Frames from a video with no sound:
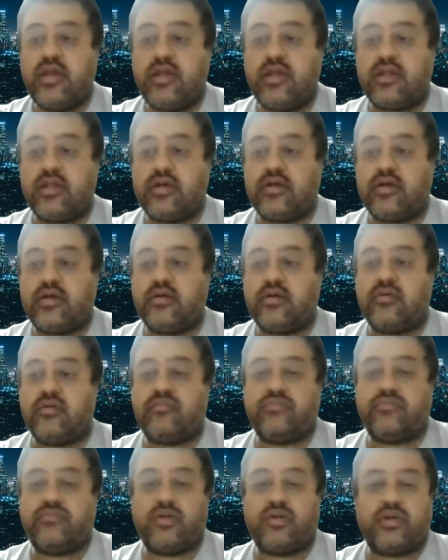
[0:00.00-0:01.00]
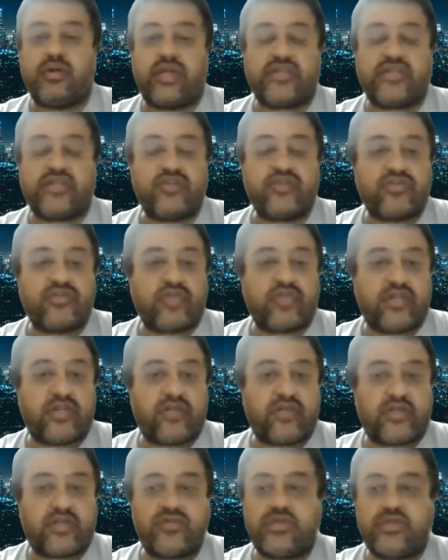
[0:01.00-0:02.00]
the exchange rate
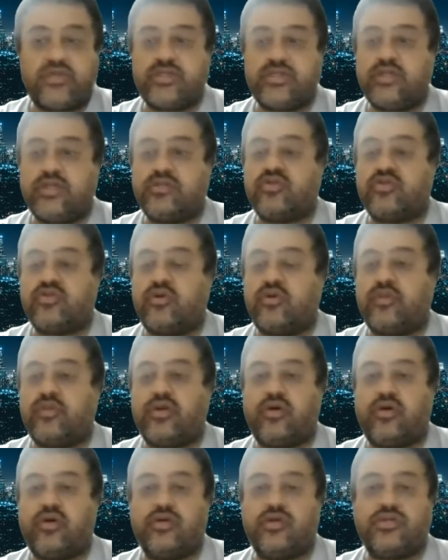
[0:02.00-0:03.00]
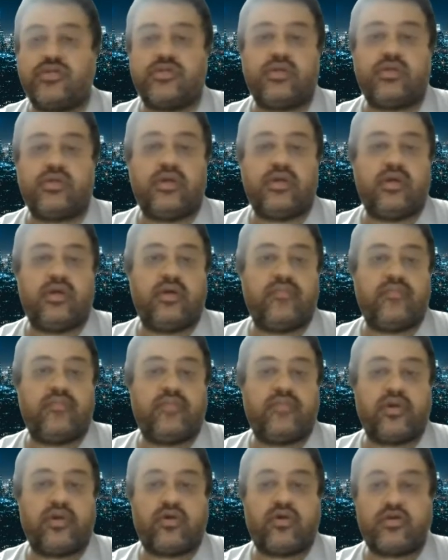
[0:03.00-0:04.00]
fluctuations, or because
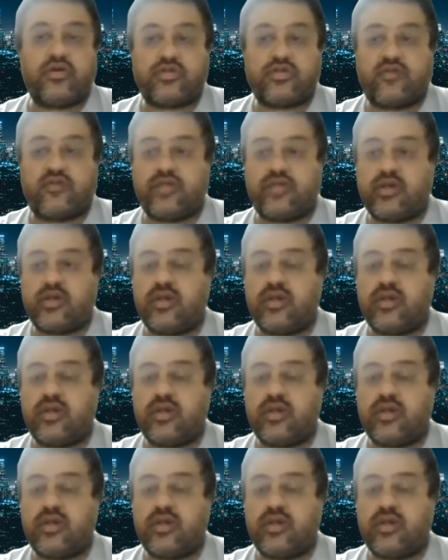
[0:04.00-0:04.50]
the cost of